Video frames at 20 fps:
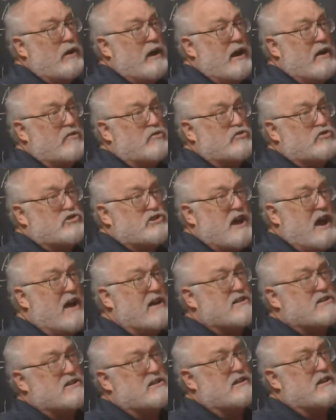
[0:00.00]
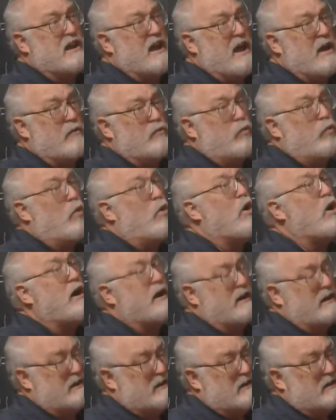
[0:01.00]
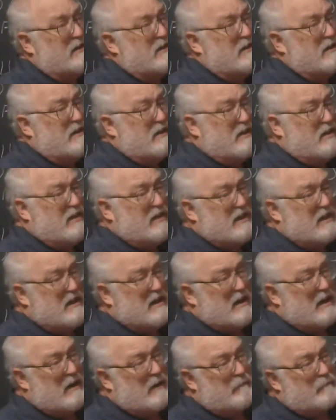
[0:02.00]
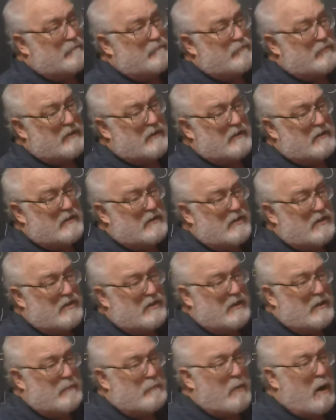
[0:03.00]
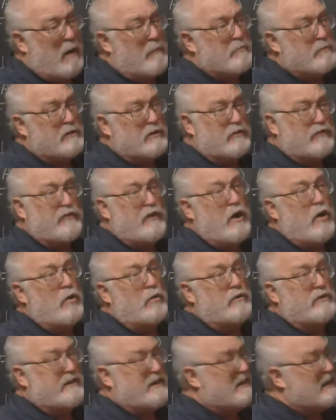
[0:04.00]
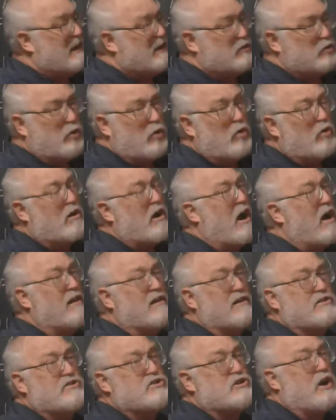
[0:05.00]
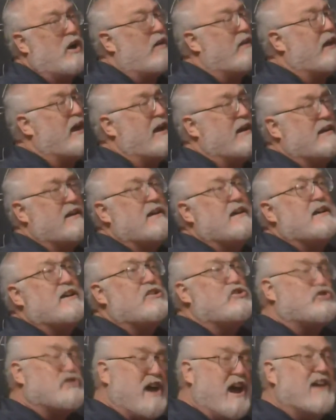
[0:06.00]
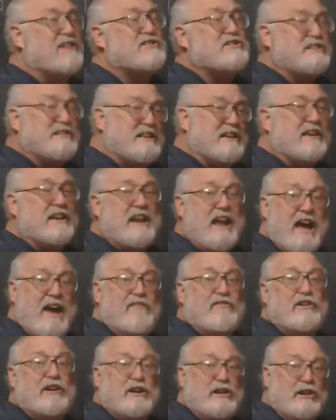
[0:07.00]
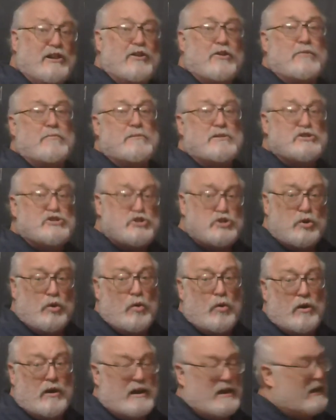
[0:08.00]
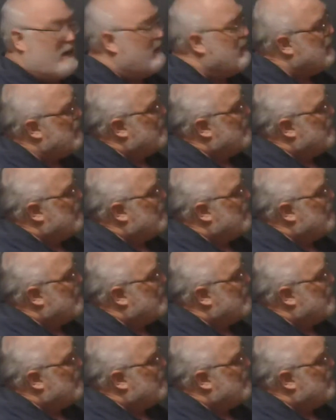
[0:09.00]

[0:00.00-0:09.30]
Andrew Jackson had won the popular vote, the Electoral College and all that, Jackson didn't have a clear majority.